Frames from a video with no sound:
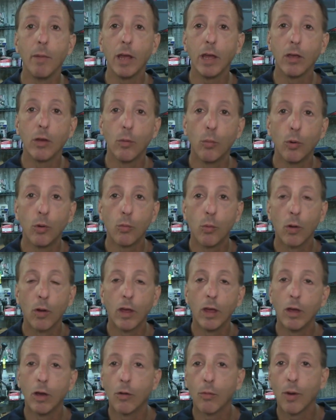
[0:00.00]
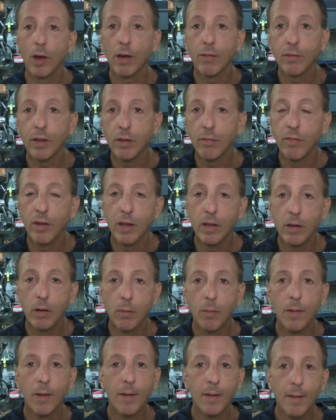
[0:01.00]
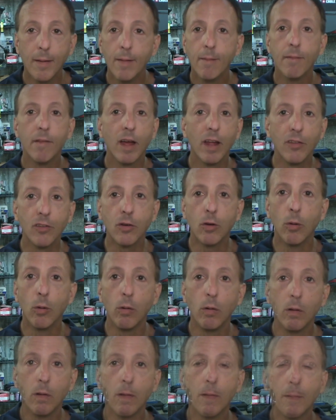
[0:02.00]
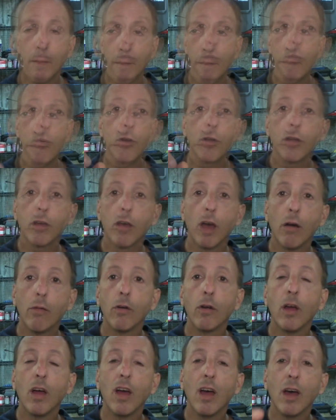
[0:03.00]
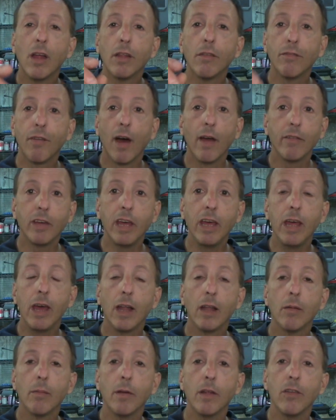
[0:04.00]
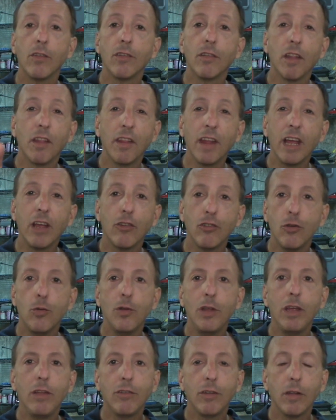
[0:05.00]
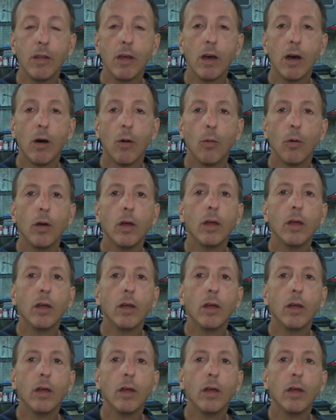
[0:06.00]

to make your woodworking or crafting video, that's cool. We're going to cover five key elements, the things you need to know.